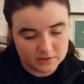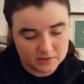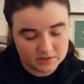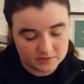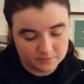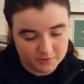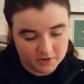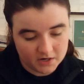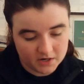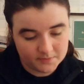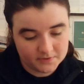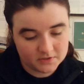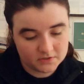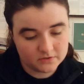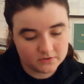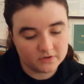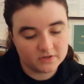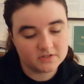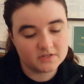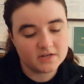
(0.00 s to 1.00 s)
department
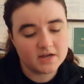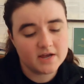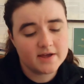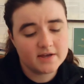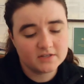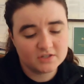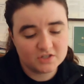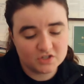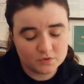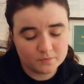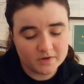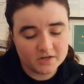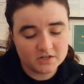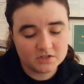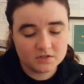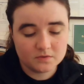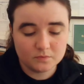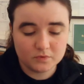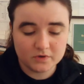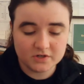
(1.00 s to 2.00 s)
stores,
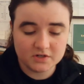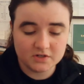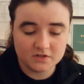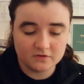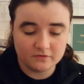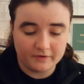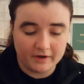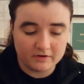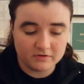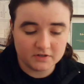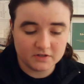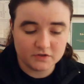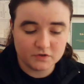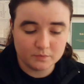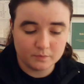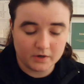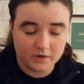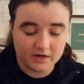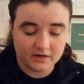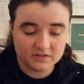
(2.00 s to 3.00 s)
suspension bridges, fountains,
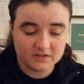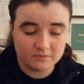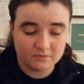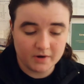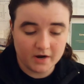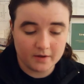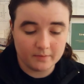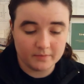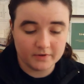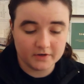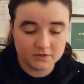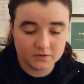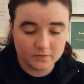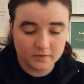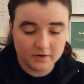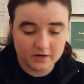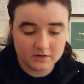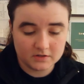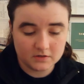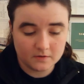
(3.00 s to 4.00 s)
parks, and public
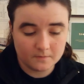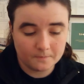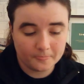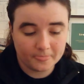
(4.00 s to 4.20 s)
squares.